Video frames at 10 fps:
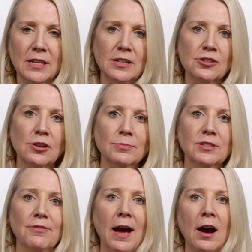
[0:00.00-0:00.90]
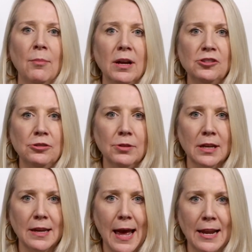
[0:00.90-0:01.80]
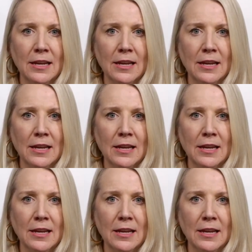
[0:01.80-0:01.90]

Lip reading: in terms of how much you can get